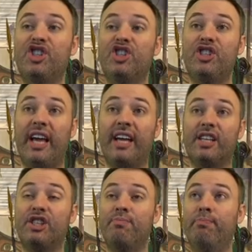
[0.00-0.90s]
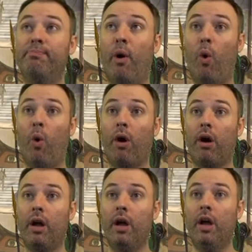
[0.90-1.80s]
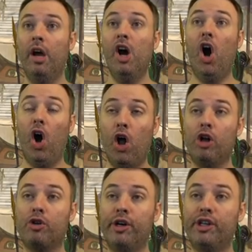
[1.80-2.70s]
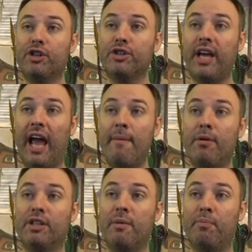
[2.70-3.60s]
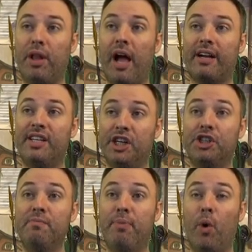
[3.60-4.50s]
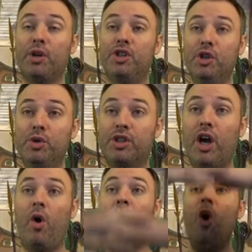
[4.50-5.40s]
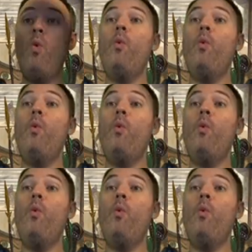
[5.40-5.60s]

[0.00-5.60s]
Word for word: six Boar. All creatures able to block Nessian Boar do so.